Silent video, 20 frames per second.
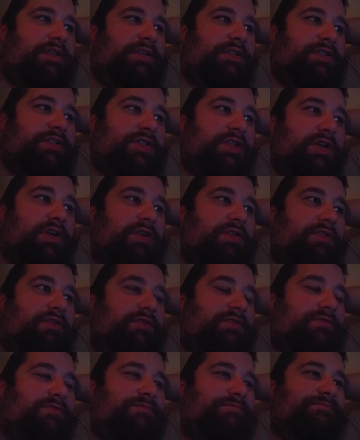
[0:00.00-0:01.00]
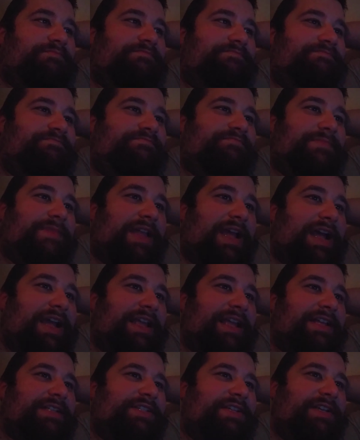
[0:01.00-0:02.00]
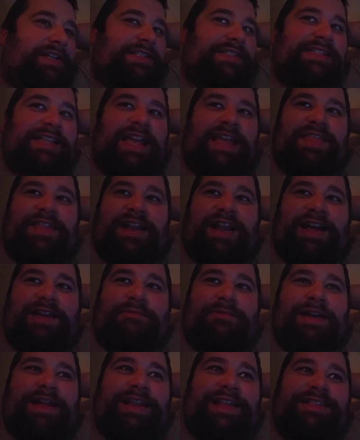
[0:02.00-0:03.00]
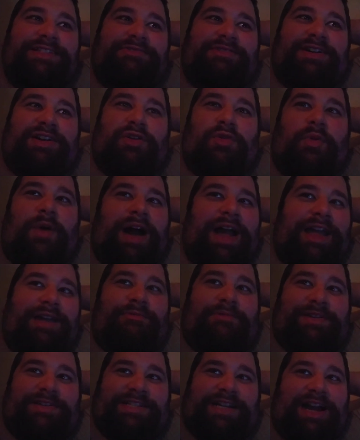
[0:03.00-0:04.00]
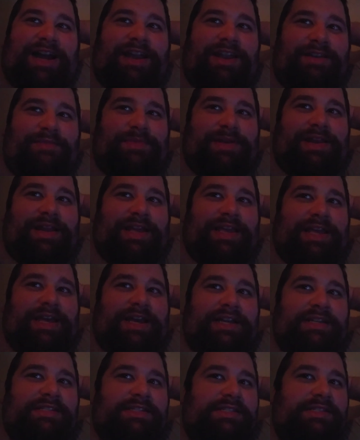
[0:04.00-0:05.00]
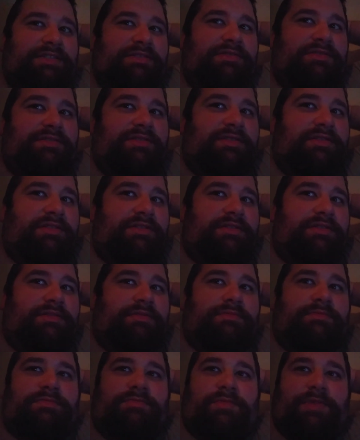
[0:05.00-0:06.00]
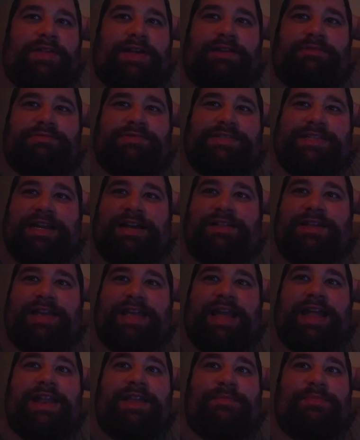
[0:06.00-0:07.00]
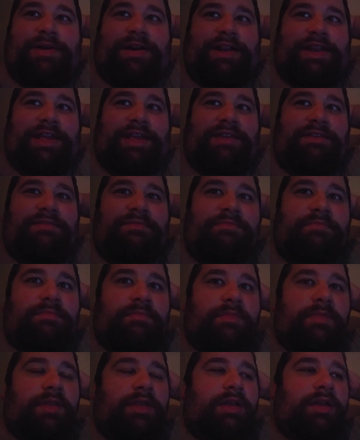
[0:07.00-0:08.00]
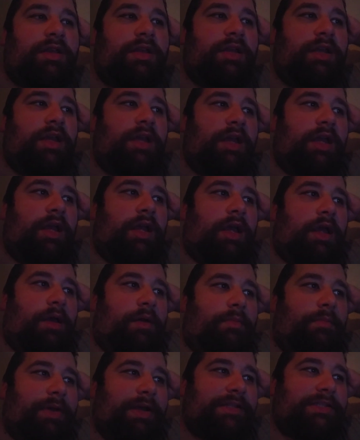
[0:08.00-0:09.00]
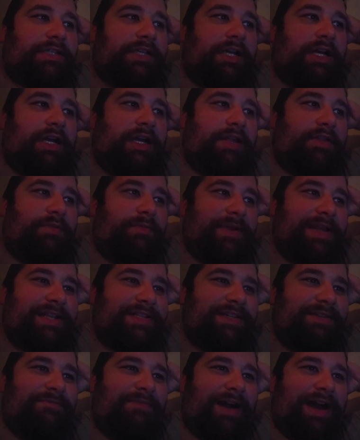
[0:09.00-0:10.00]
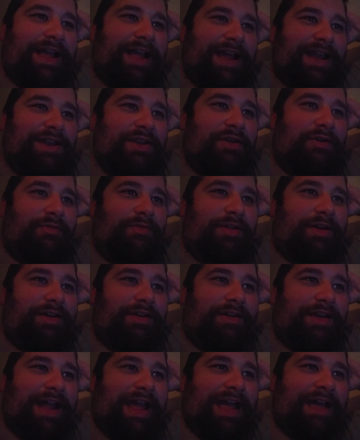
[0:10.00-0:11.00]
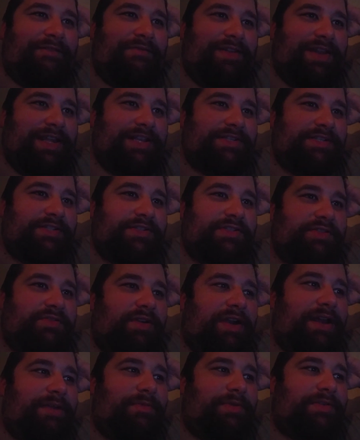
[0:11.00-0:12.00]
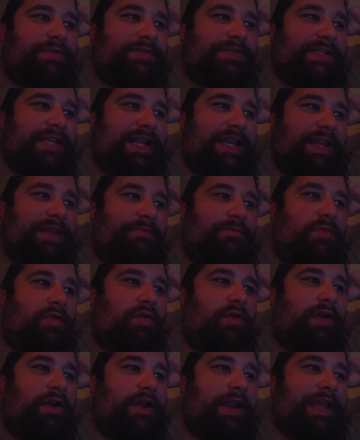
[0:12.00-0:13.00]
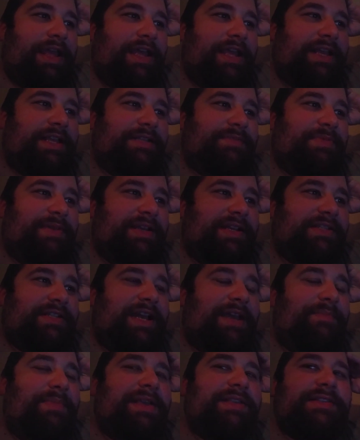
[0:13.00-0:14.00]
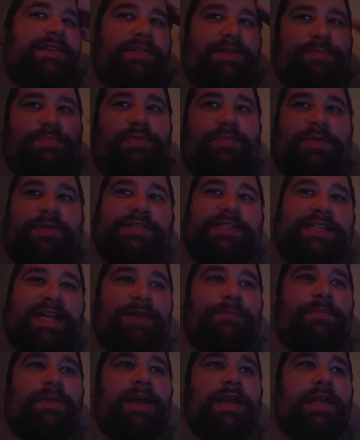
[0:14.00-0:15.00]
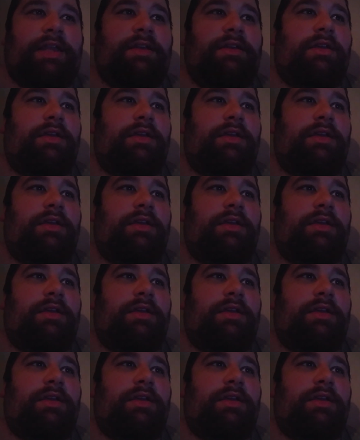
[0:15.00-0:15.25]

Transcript: So I guess you can say that I went into a quiet retirement, I guess, without telling anybody. But the reason why I no longer have any subscribers anymore is because I basically set my